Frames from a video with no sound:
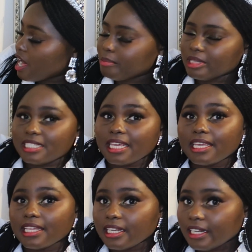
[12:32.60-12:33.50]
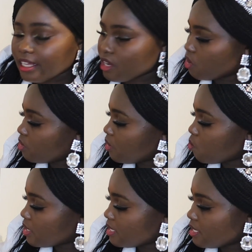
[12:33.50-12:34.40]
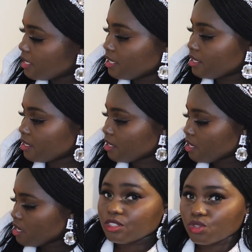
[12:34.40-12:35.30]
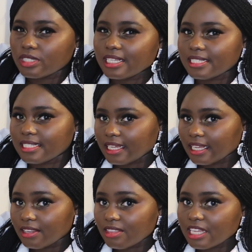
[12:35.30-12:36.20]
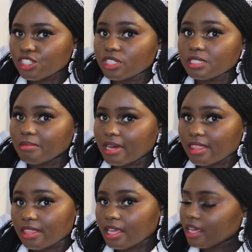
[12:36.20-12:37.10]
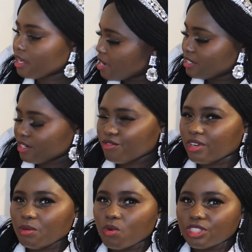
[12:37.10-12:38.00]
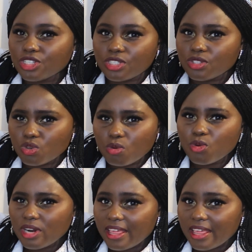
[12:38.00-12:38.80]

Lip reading: I particularly only wanted exotic skin. That's just my thing. I didn't really want just the normal